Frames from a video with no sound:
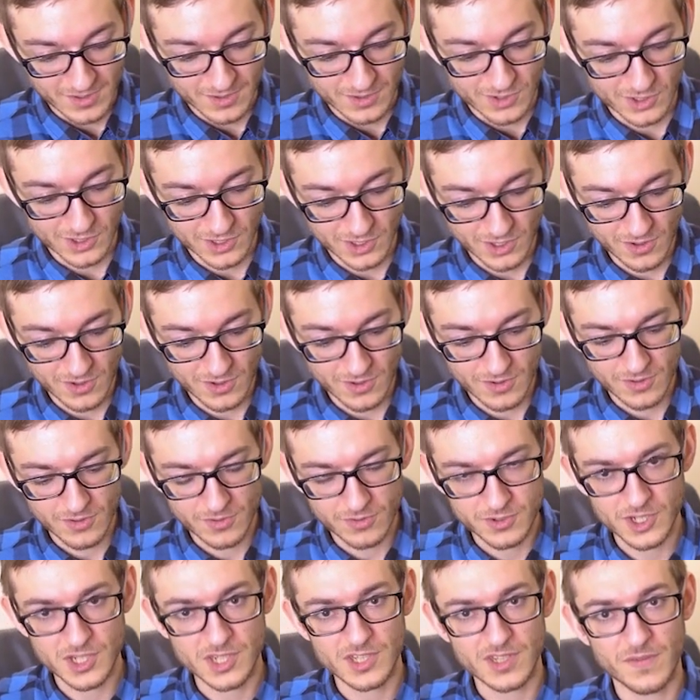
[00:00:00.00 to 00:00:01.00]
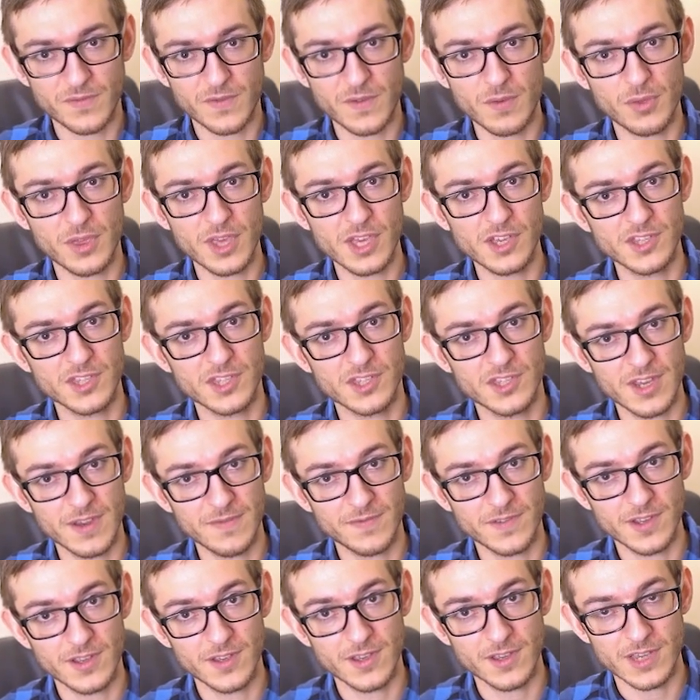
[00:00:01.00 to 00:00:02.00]
So just a few things you
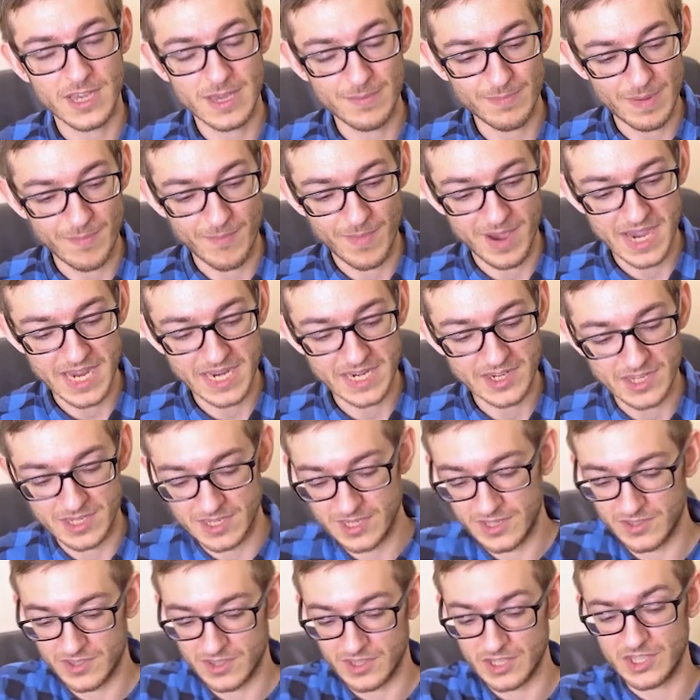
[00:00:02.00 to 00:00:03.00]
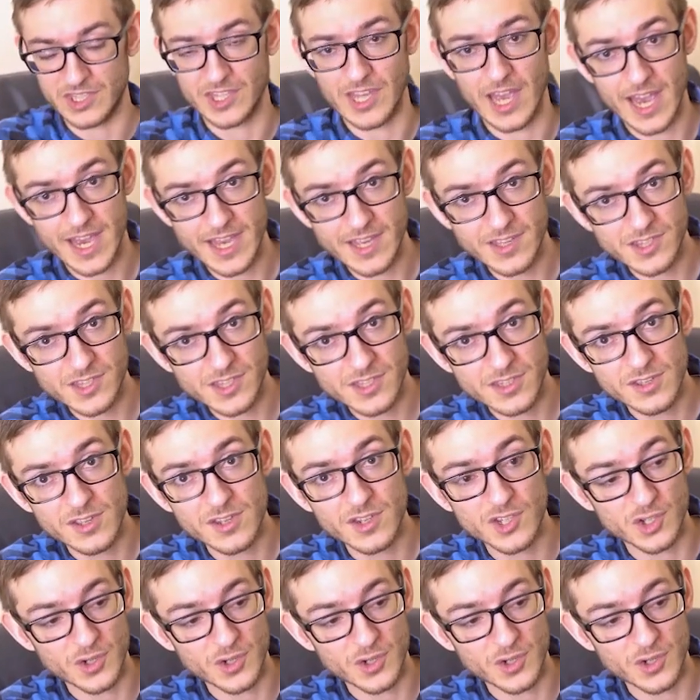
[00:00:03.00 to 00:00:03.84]
have to keep in mind is the size.